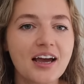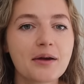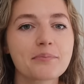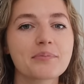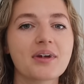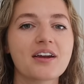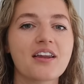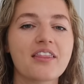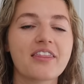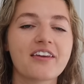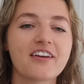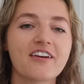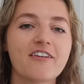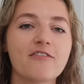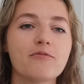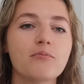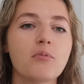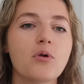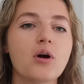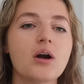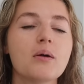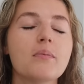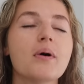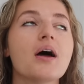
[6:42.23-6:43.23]
I'm gonna think of
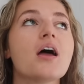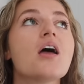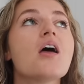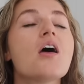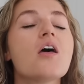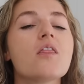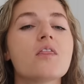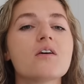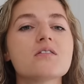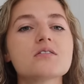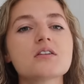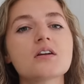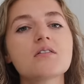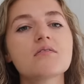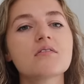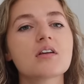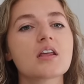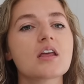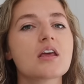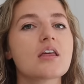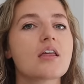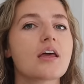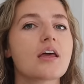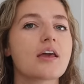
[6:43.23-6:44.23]
more, but those are really